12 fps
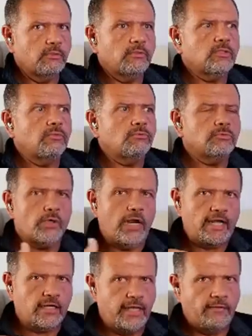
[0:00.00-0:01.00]
to, to
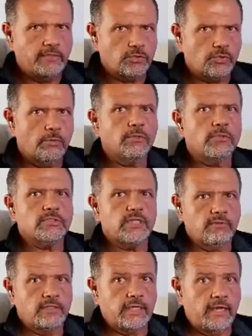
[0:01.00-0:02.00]
track down these criminals and
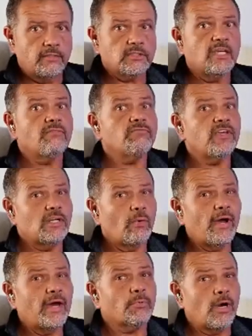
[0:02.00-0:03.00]
everything else if they know
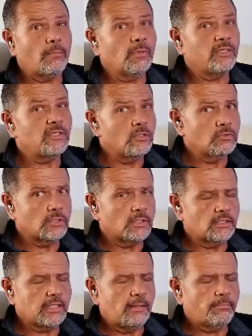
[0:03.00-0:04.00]
how to properly use it
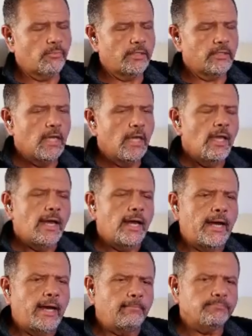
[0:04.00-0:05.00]
at that point.
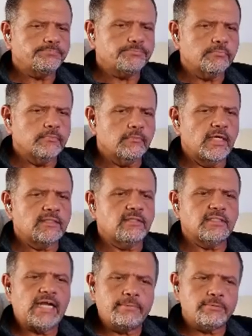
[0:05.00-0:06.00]
Um, at
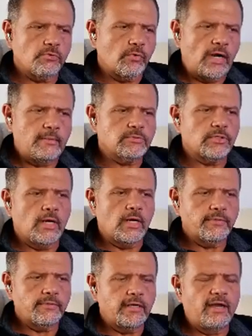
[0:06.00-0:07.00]
the types of crimes that are
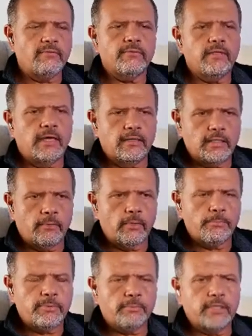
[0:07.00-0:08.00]
on there, now I, I
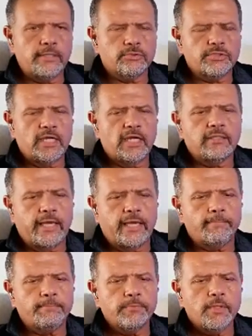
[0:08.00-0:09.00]
want people to understand
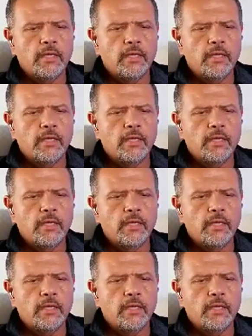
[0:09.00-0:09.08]
that